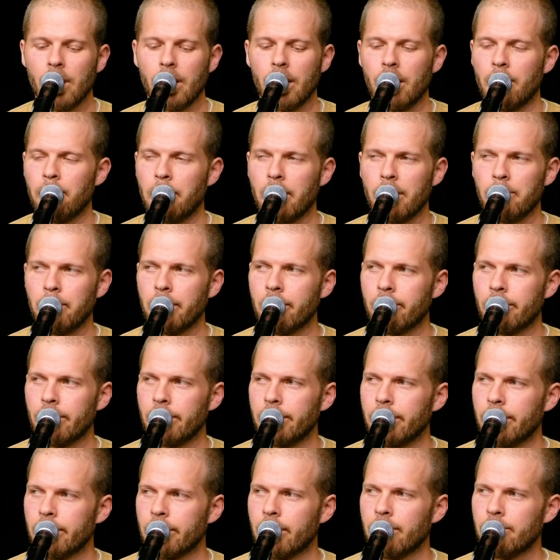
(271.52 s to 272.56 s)
it made me
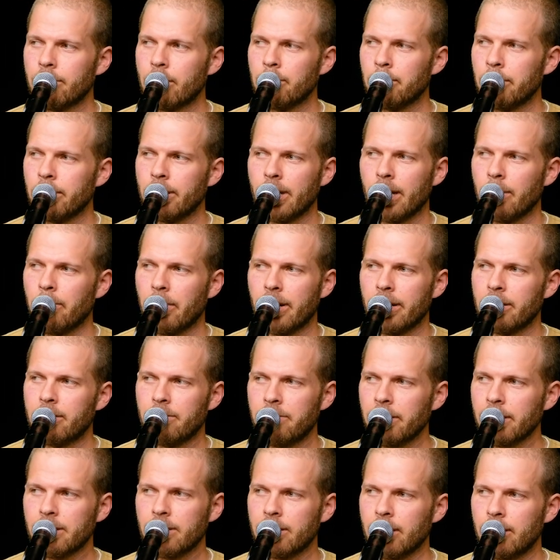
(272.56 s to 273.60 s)
really uncomfortable, and I wanted to
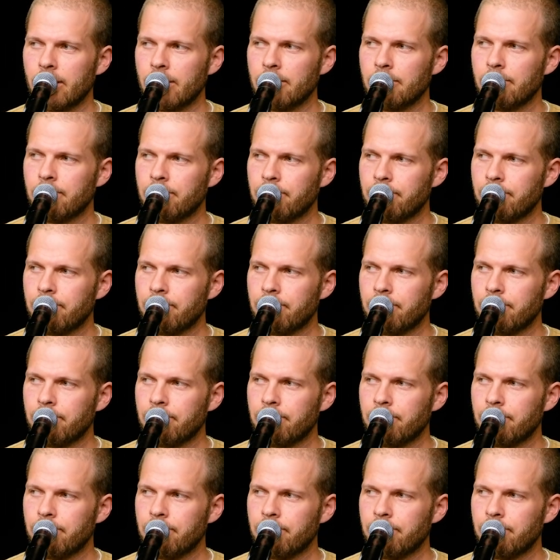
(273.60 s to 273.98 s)
fix it.